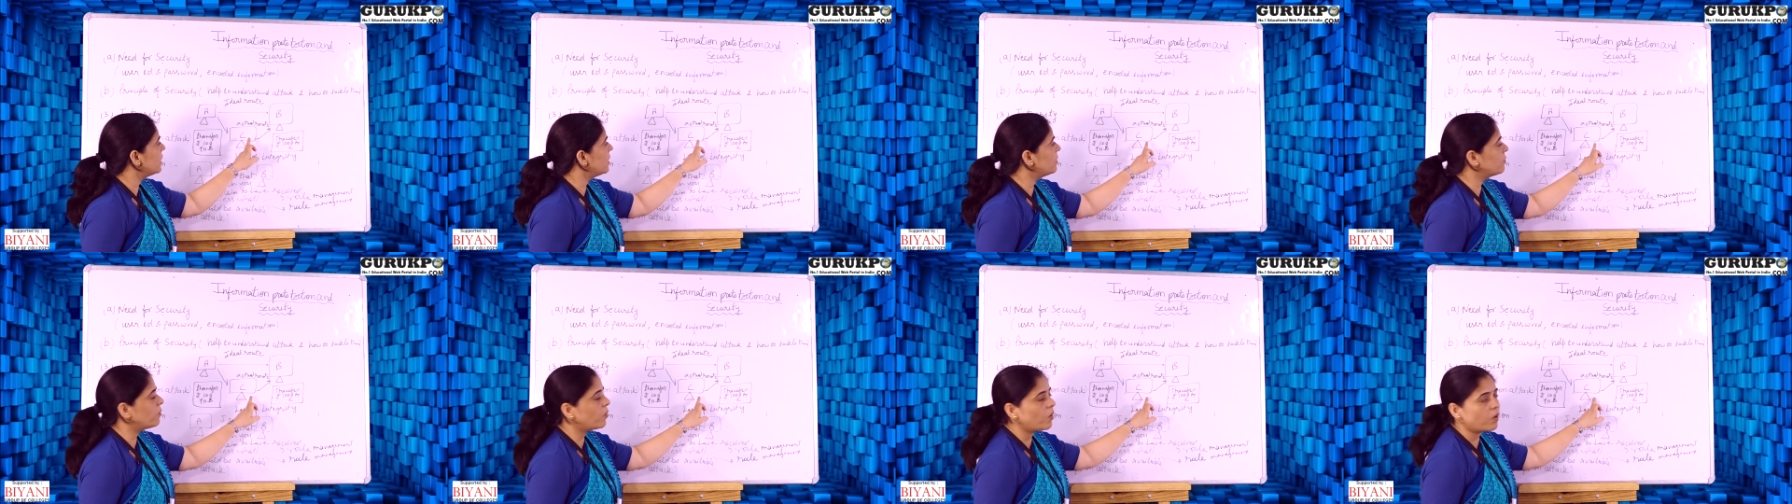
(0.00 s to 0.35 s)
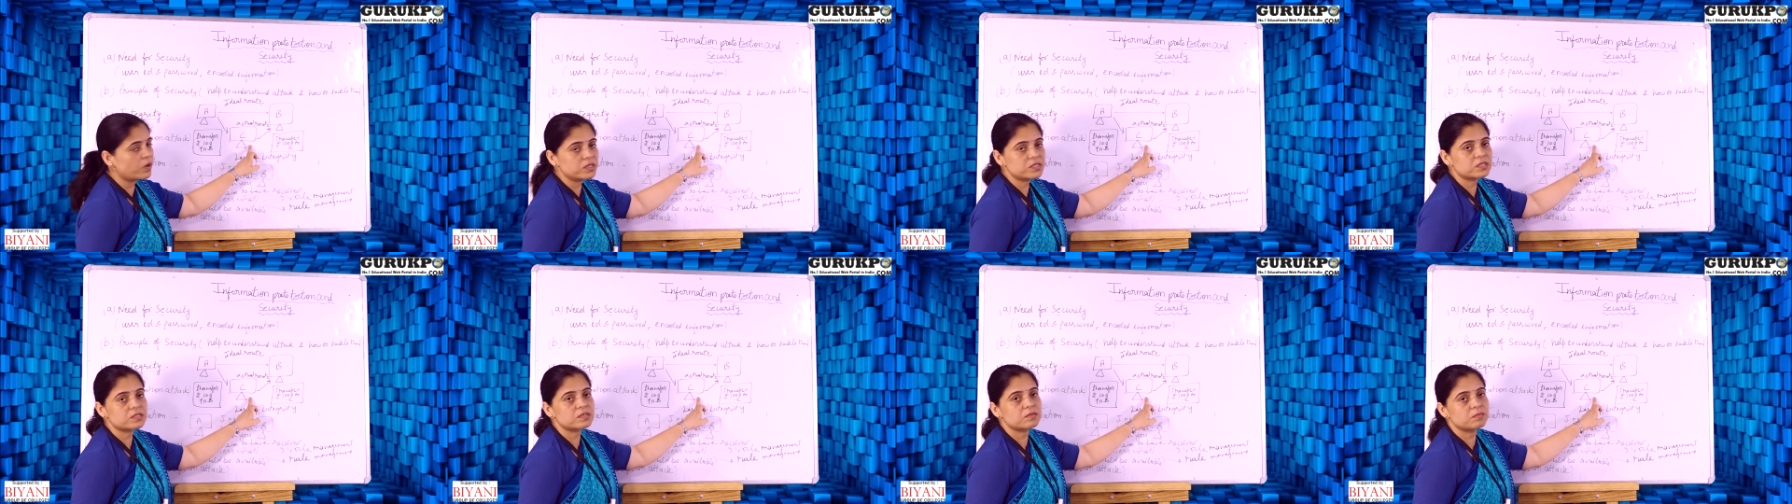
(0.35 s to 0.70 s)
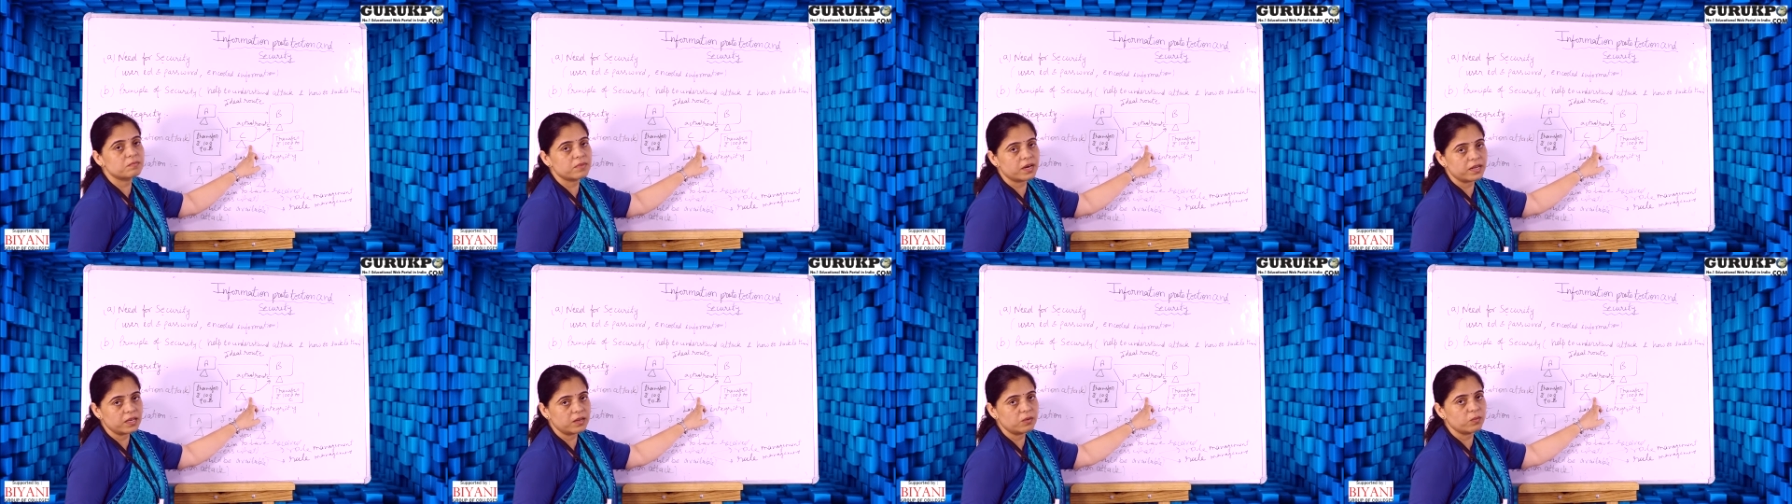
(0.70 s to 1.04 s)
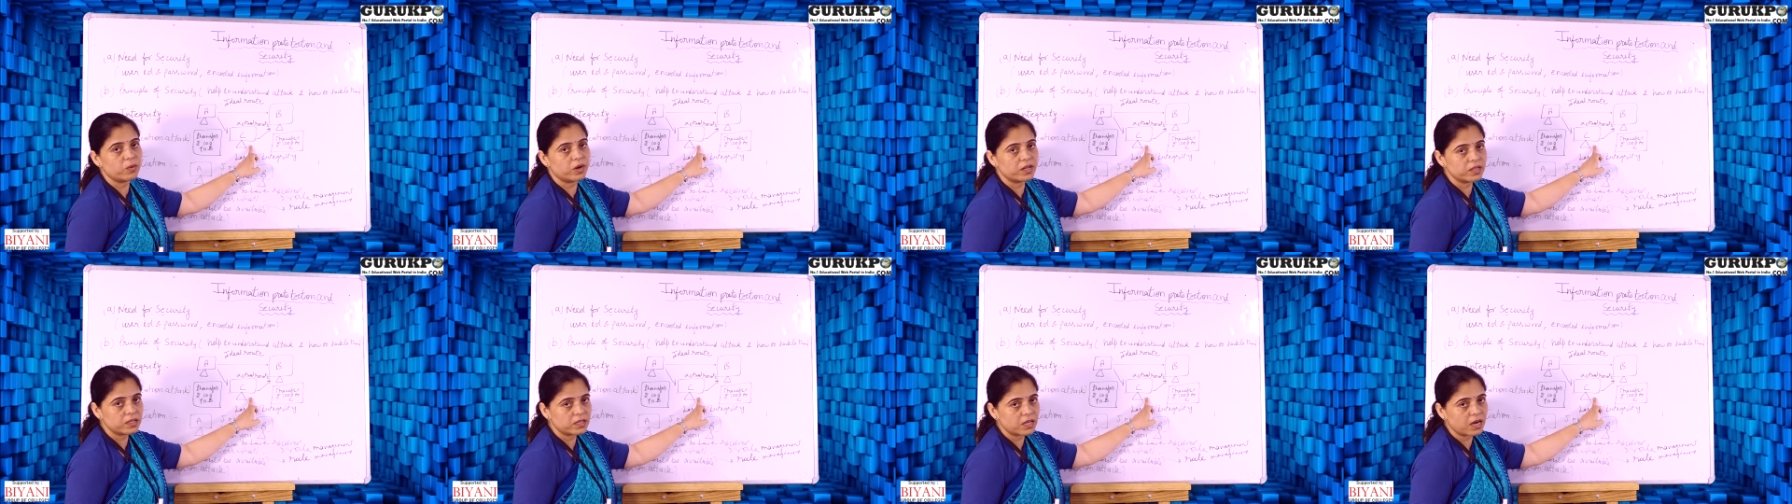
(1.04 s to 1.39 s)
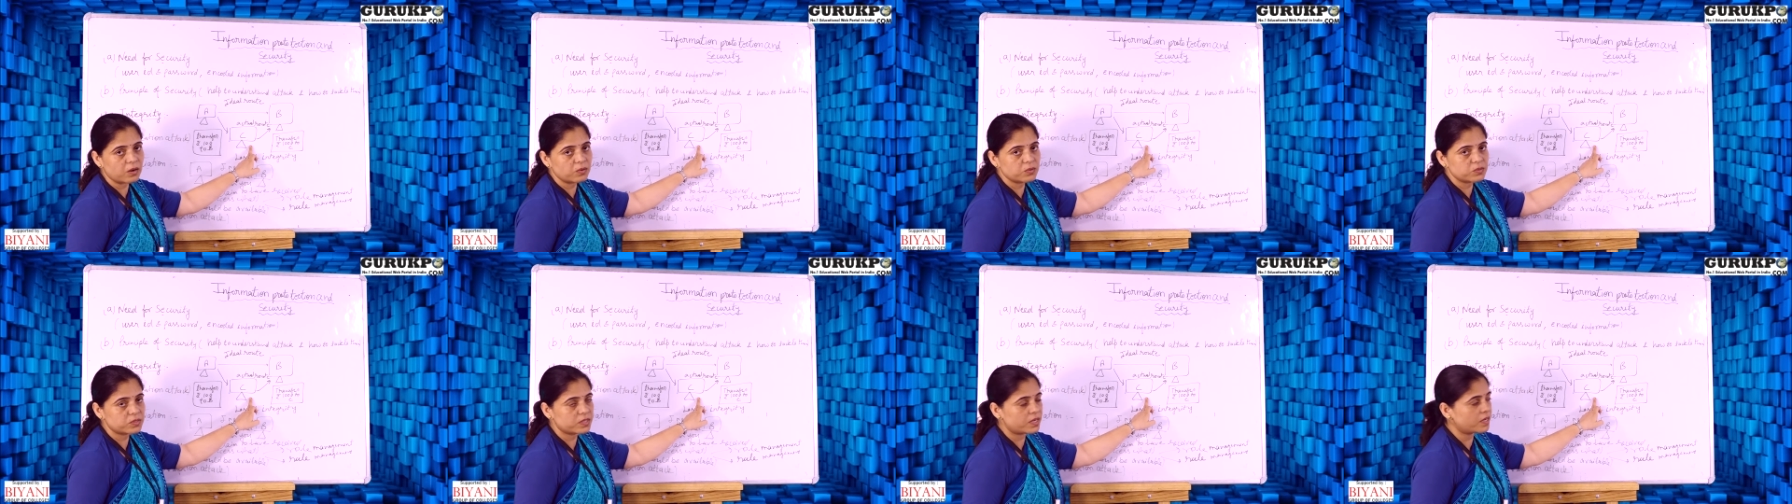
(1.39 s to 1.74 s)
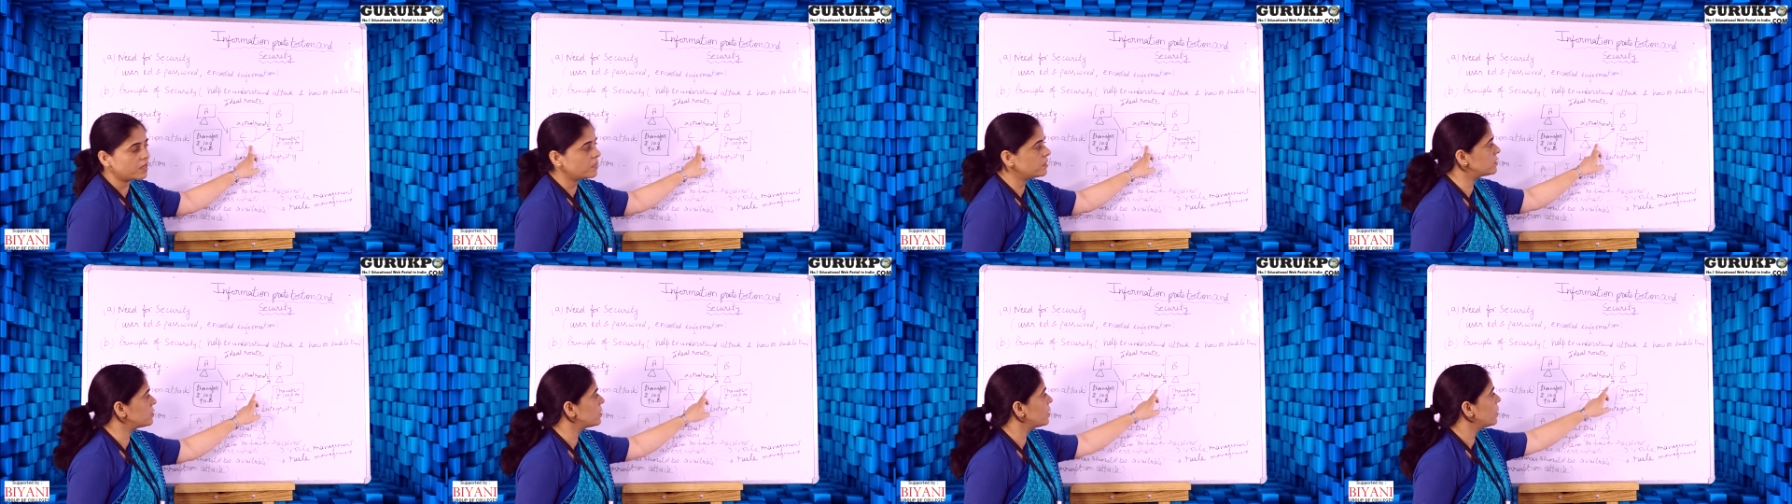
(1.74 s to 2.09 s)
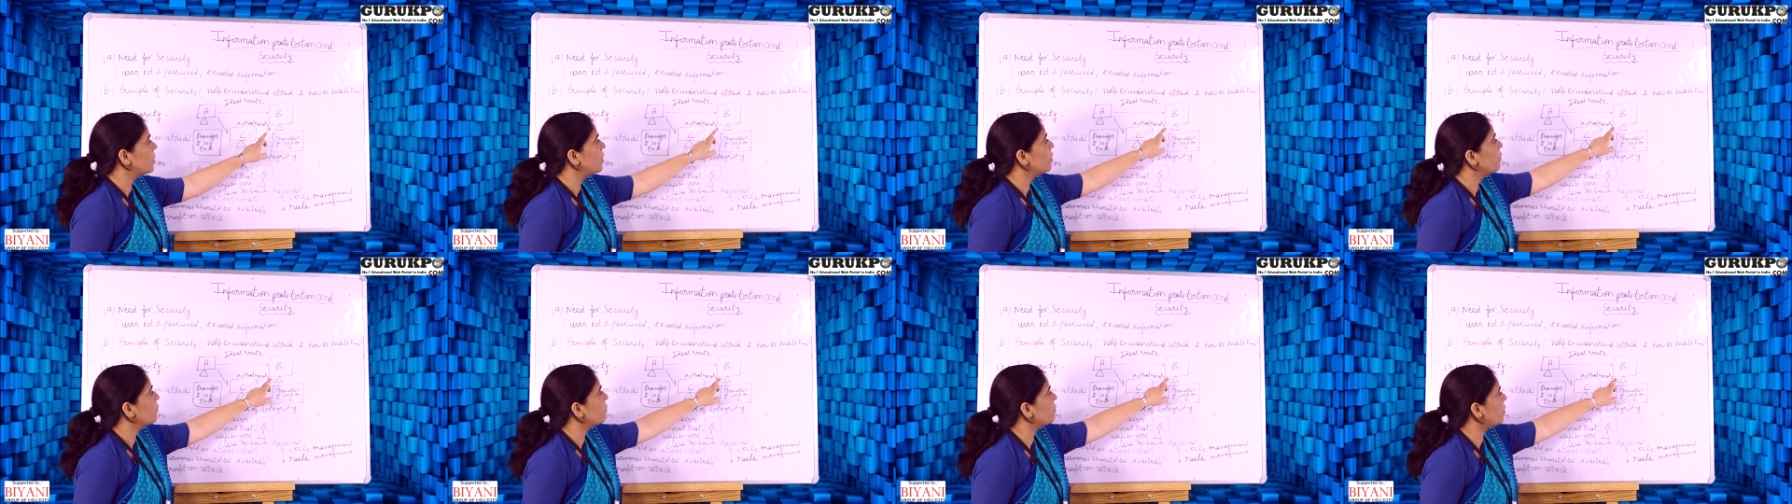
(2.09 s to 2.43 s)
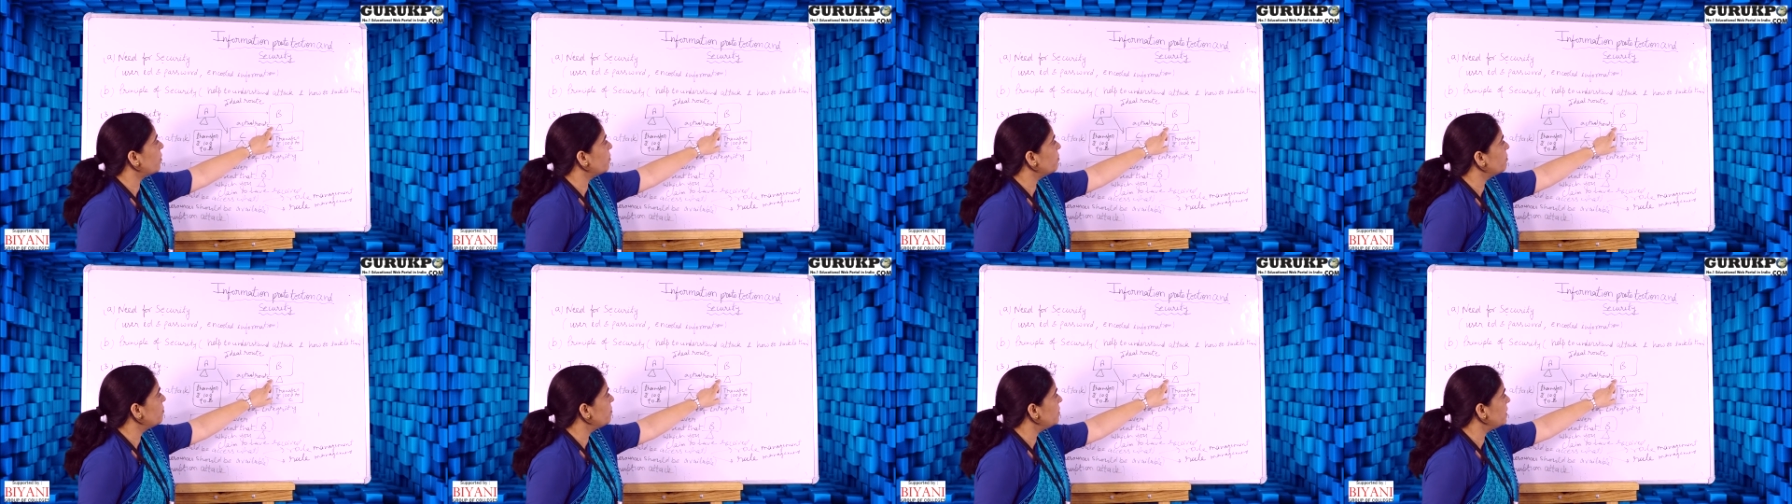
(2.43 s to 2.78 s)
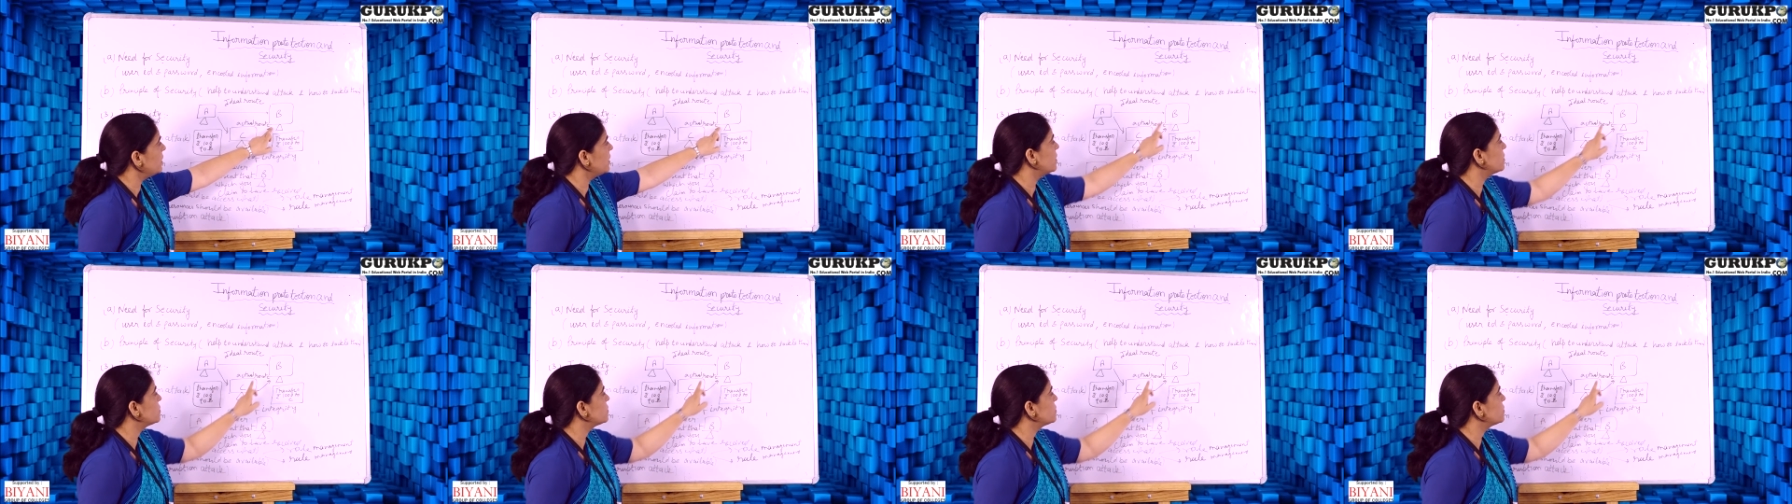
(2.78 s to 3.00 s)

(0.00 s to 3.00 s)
he wants money 1000 from B.